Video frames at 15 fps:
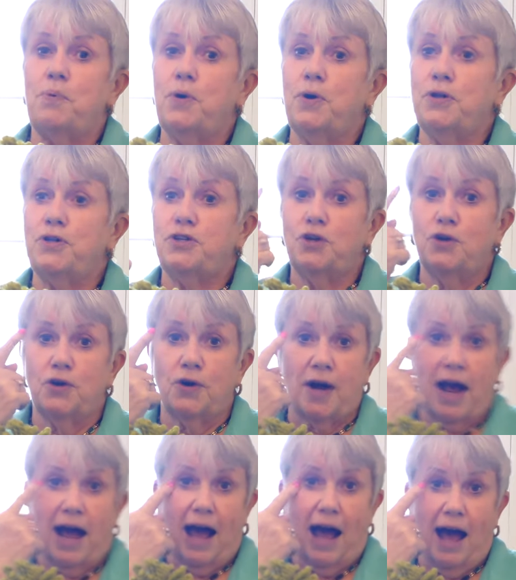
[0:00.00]
Put your
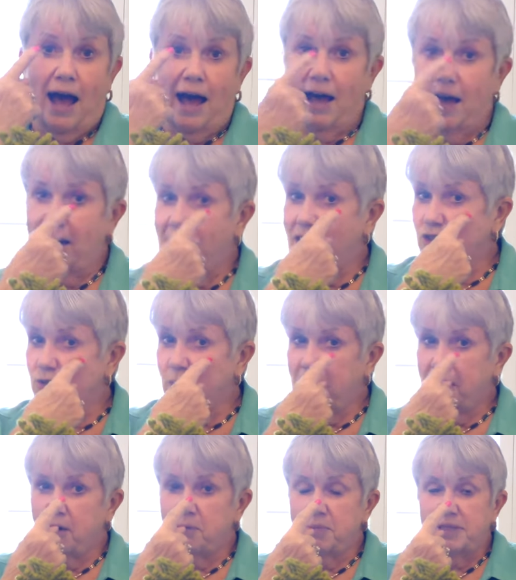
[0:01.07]
eyes
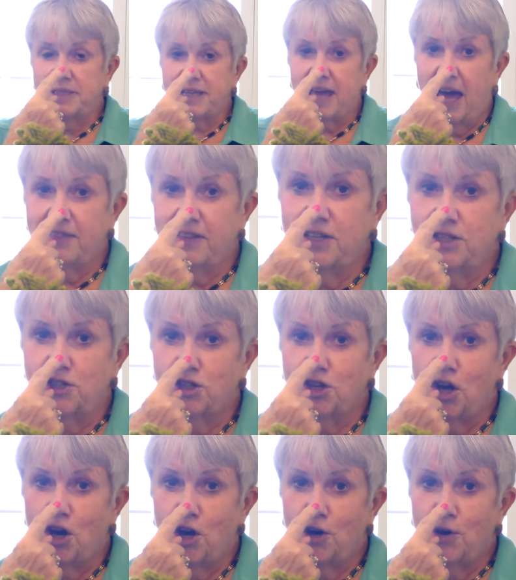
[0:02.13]
right on Miss Kathy's
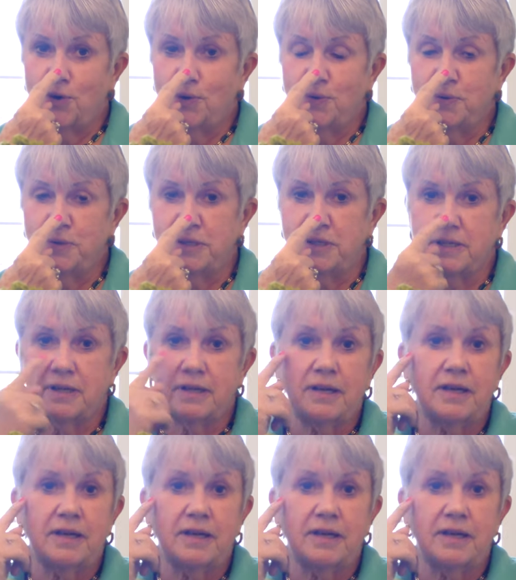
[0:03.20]
nose.